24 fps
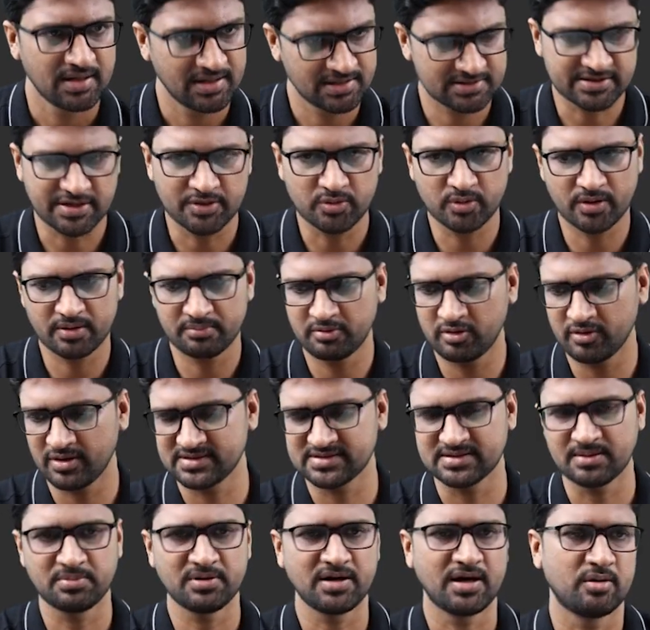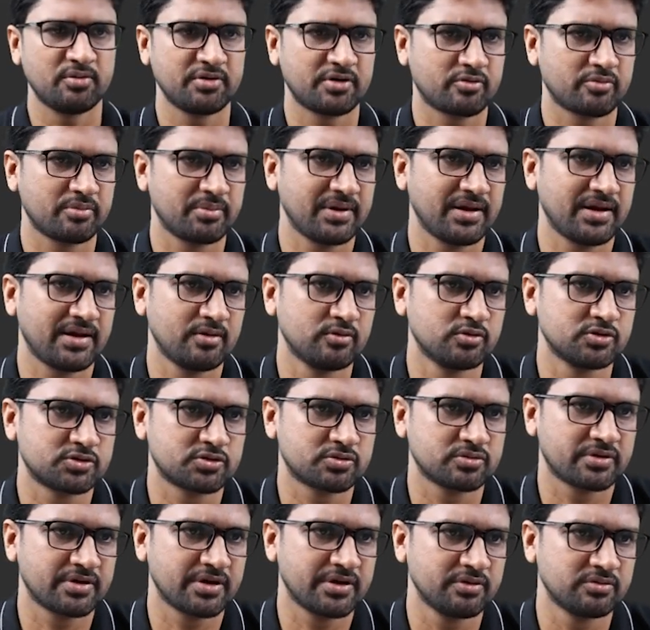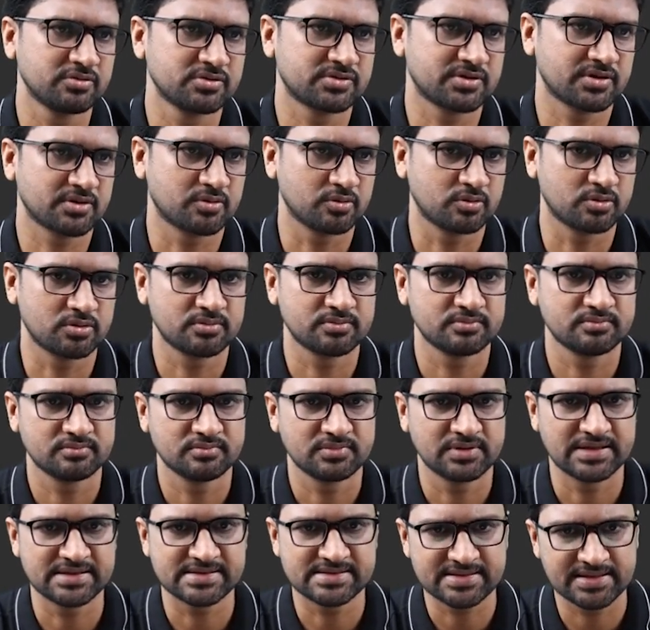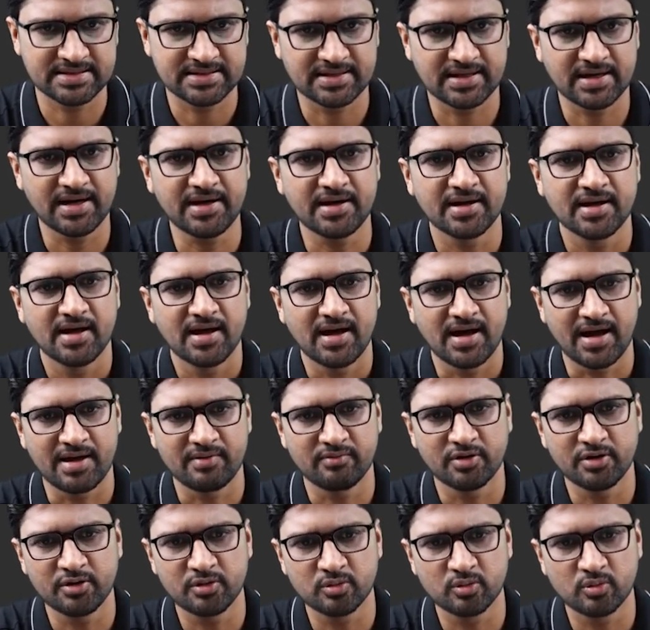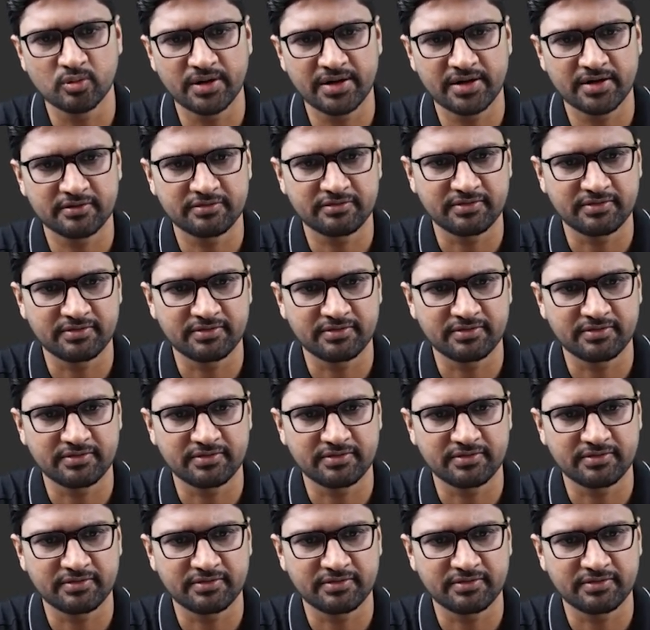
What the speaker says: Let's try to give you an example how it could be used to reuse the code. Let's say that I want to go and